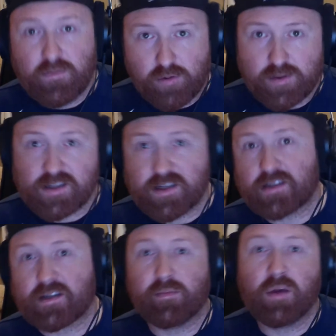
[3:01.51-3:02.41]
for the
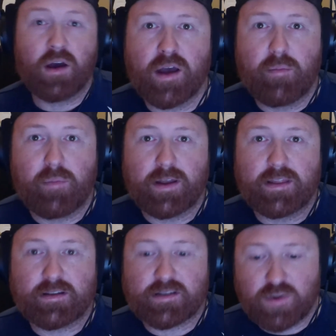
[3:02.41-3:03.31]
system.
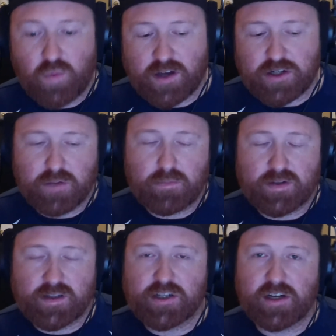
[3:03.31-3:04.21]
But the Switch could
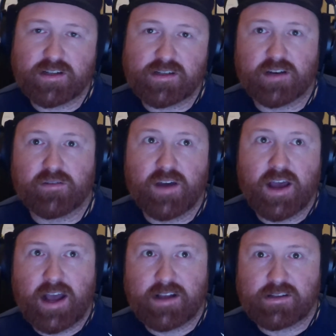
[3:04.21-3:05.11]
position itself
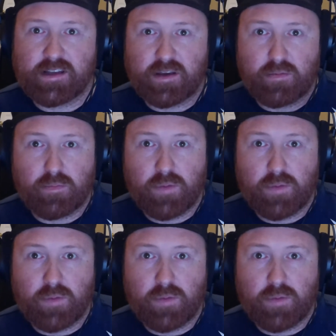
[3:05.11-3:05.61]
as the,